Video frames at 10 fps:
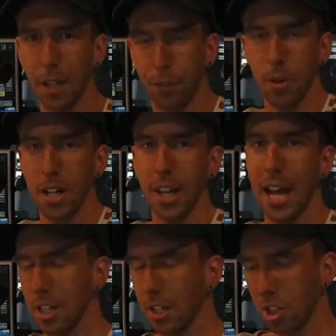If you're into
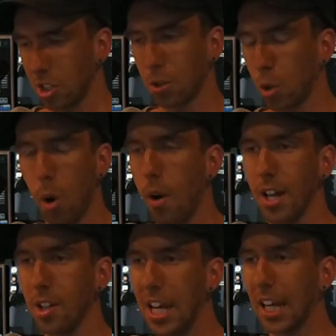that, you can just screw on
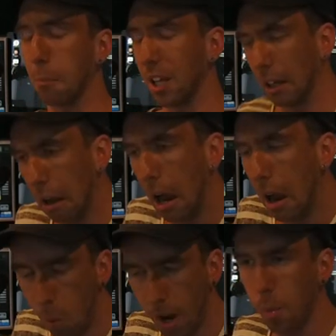a dick and be like, oh, I
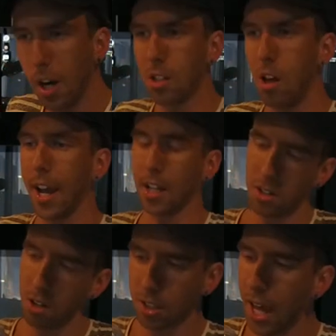wonder what it's like. It's
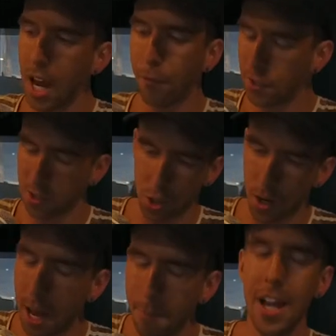not gay if it's a
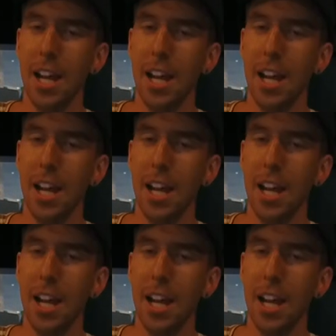trap.